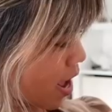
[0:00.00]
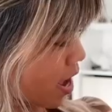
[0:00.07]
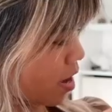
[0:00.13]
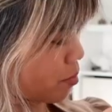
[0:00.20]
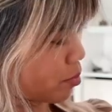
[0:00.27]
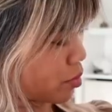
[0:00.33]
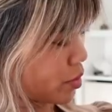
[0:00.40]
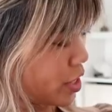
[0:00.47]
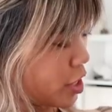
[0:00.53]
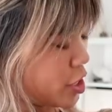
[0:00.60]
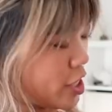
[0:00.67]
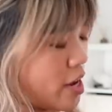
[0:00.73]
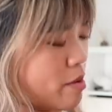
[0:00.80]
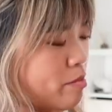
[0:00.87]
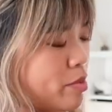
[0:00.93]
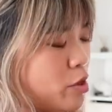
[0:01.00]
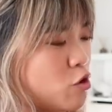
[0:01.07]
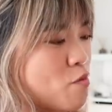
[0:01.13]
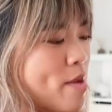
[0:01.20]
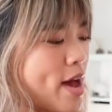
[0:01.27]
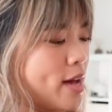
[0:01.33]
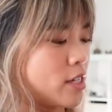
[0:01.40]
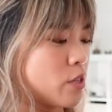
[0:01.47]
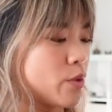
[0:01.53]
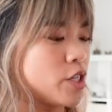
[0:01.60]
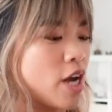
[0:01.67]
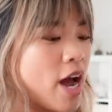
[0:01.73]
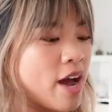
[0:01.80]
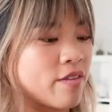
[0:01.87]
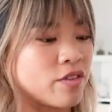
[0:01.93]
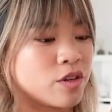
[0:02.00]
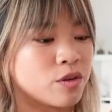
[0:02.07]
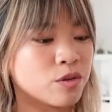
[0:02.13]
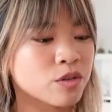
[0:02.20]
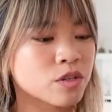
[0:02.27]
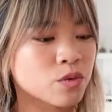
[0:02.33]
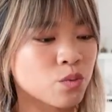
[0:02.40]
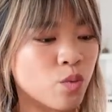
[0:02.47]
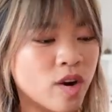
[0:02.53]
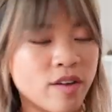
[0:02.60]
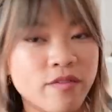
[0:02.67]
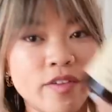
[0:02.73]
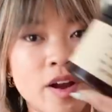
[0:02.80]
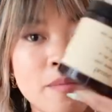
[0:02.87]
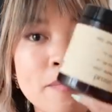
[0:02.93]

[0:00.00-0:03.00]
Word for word: a pre-shampoo mask, which I've used one of their